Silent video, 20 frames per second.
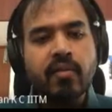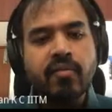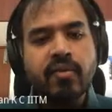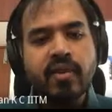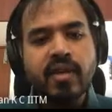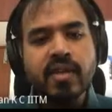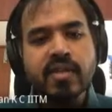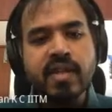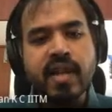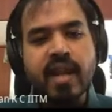it
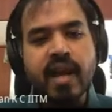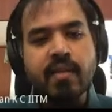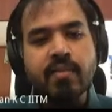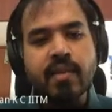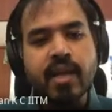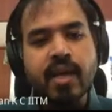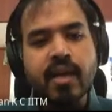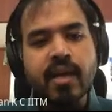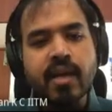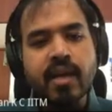is a
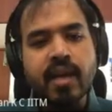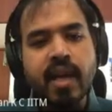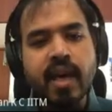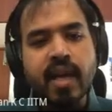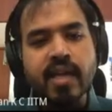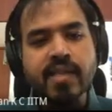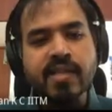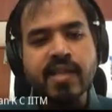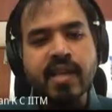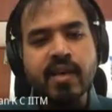lambda
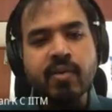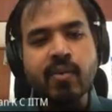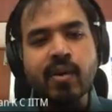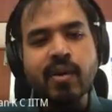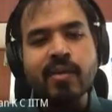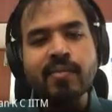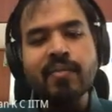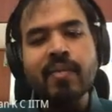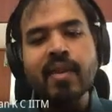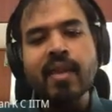x
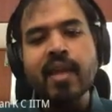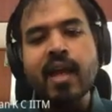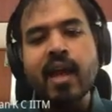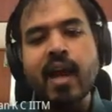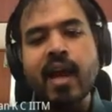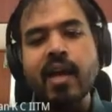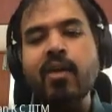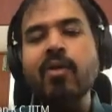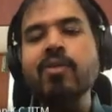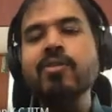E1,
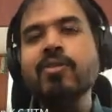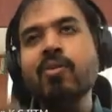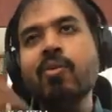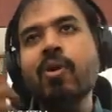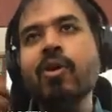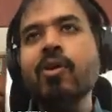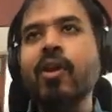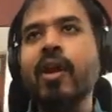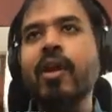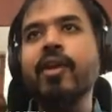I also
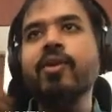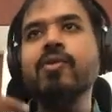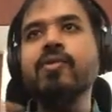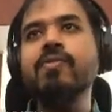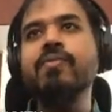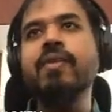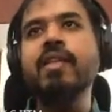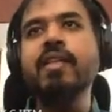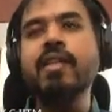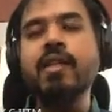want to reduce
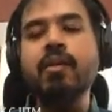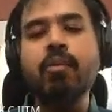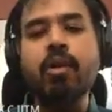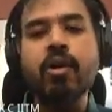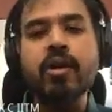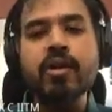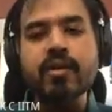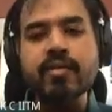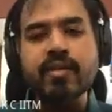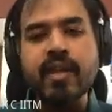within the
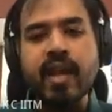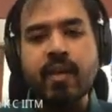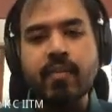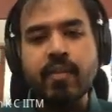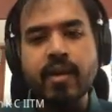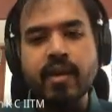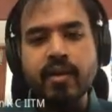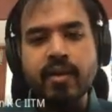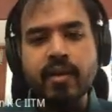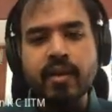body of the
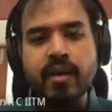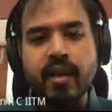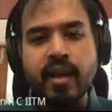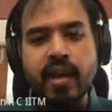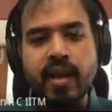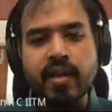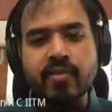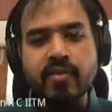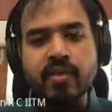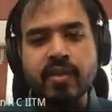lambda,
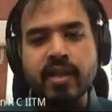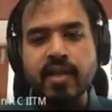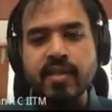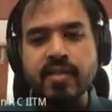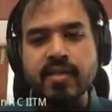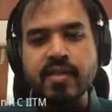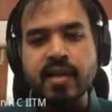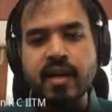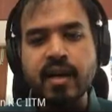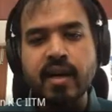right? So
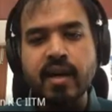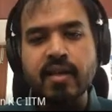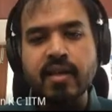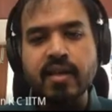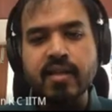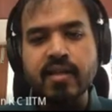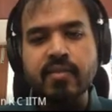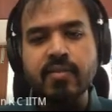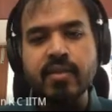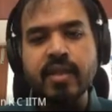that's
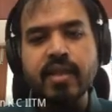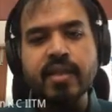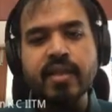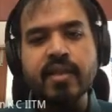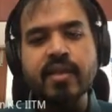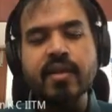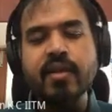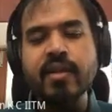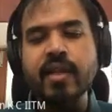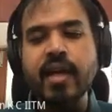something
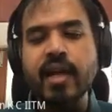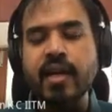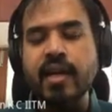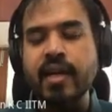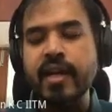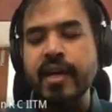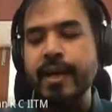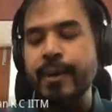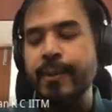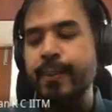that
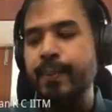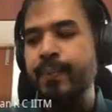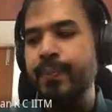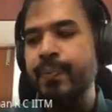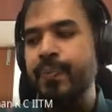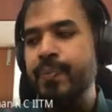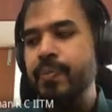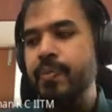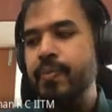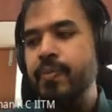
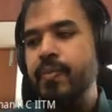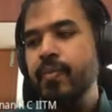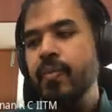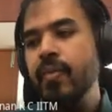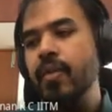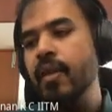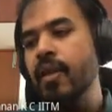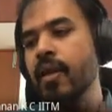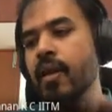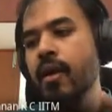
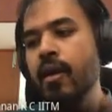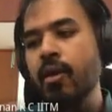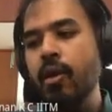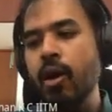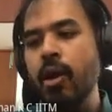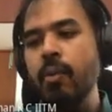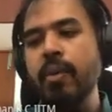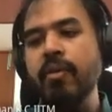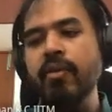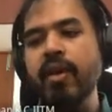
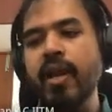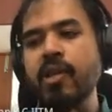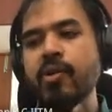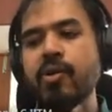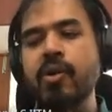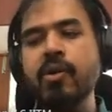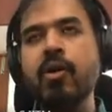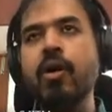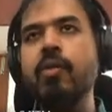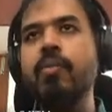call by value
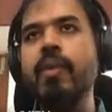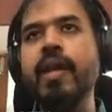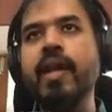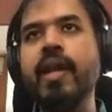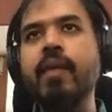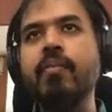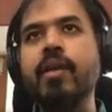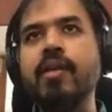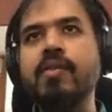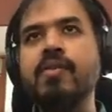and call by
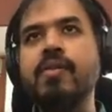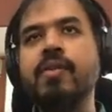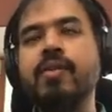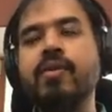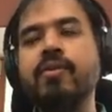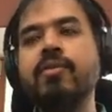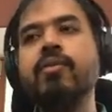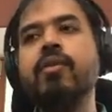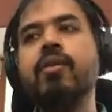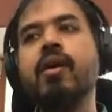name doesn't
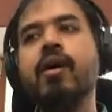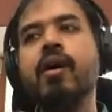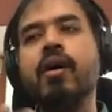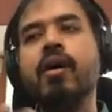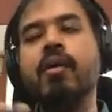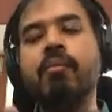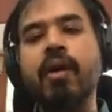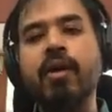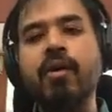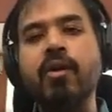do,
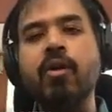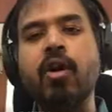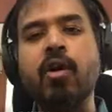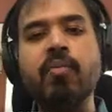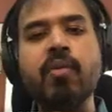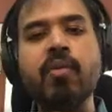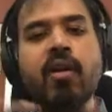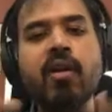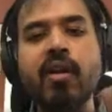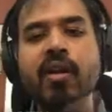but
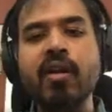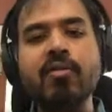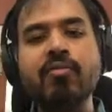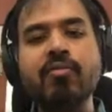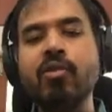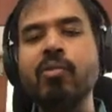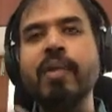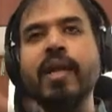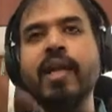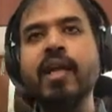normal order and
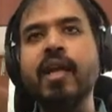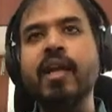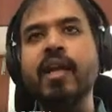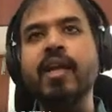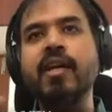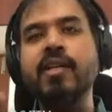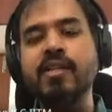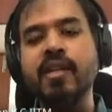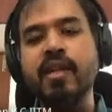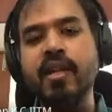full beta
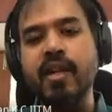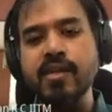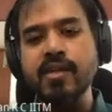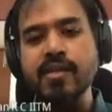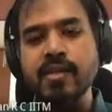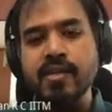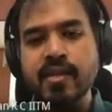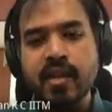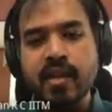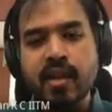reduction
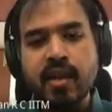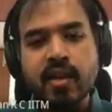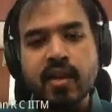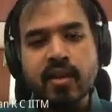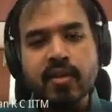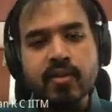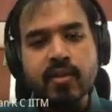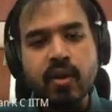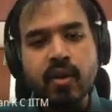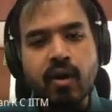does.
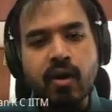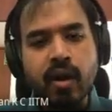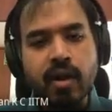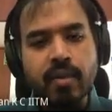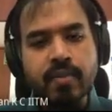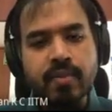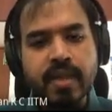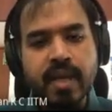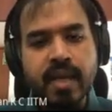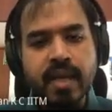So all
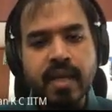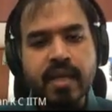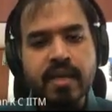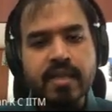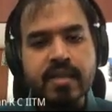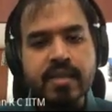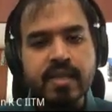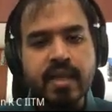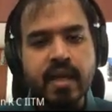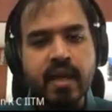I'm saying
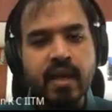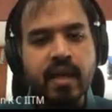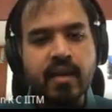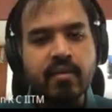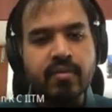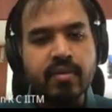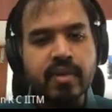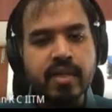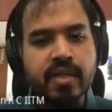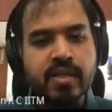is,
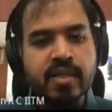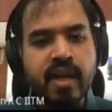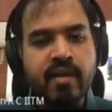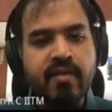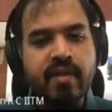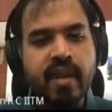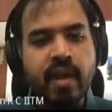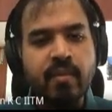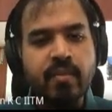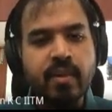if you just have
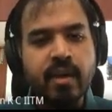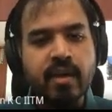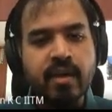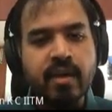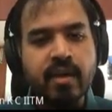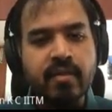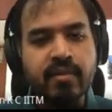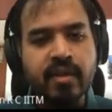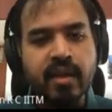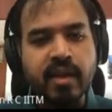a lambda,
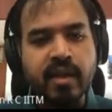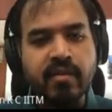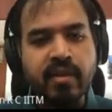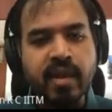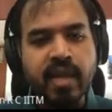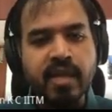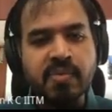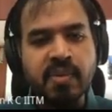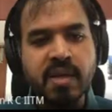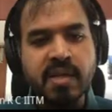the given
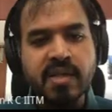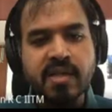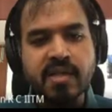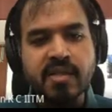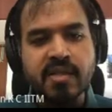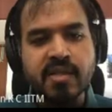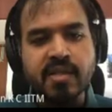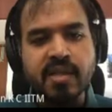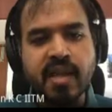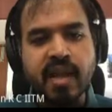expression is
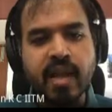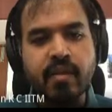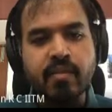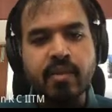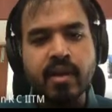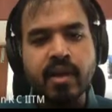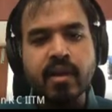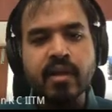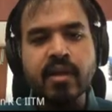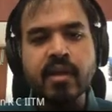just a
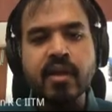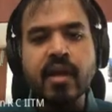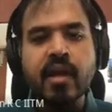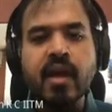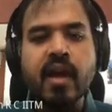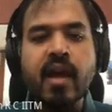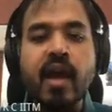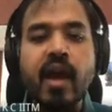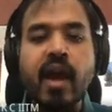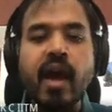lambda,
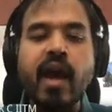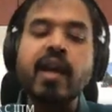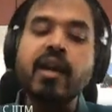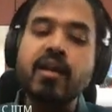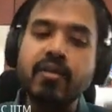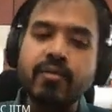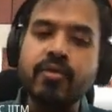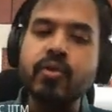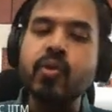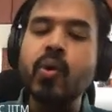and
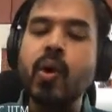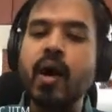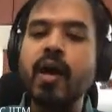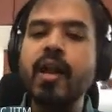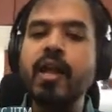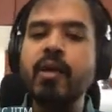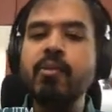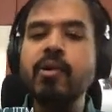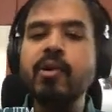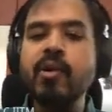if you are
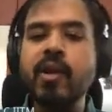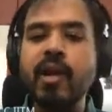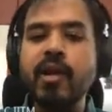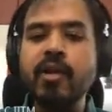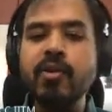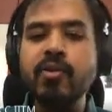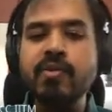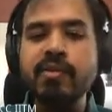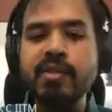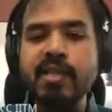able to
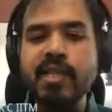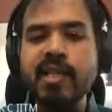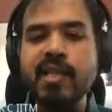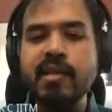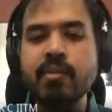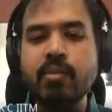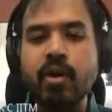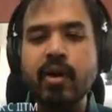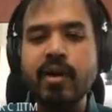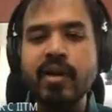reduce within the
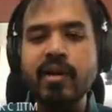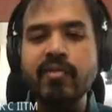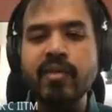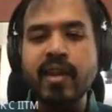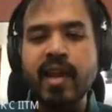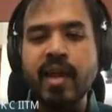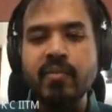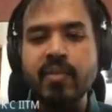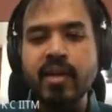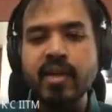body of a
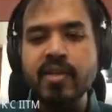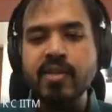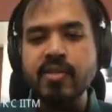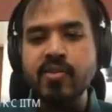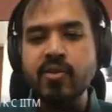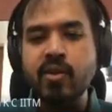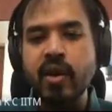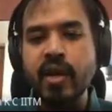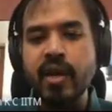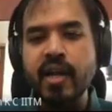lambda,
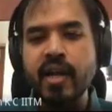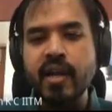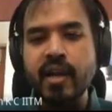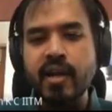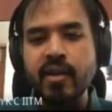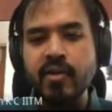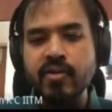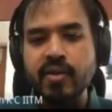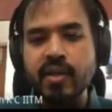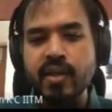just go ahead and
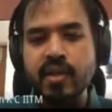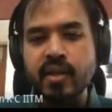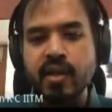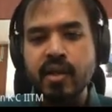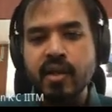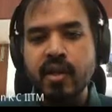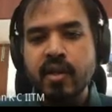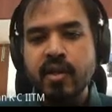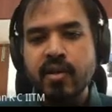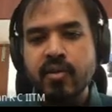reduce it.
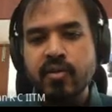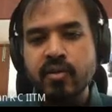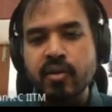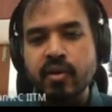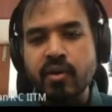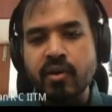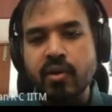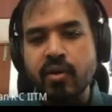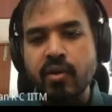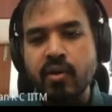
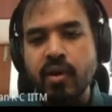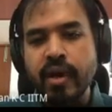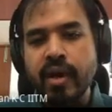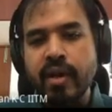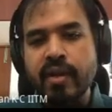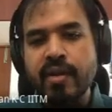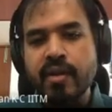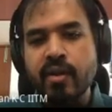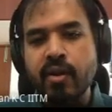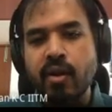So go ahead
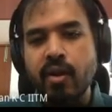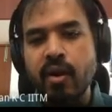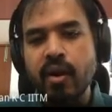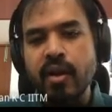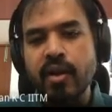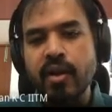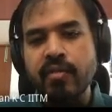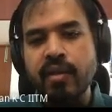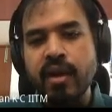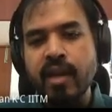and
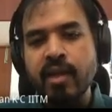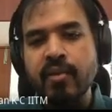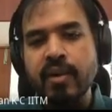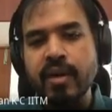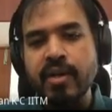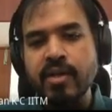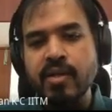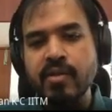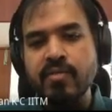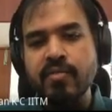call
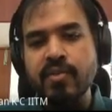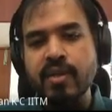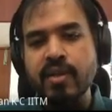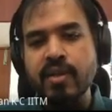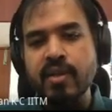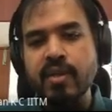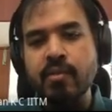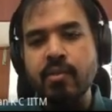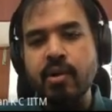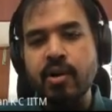evaluation
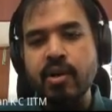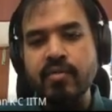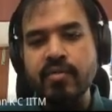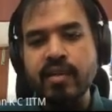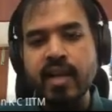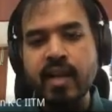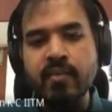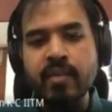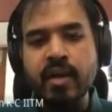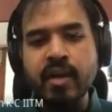within the body of
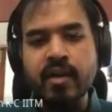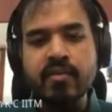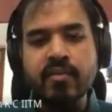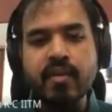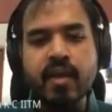the lambda.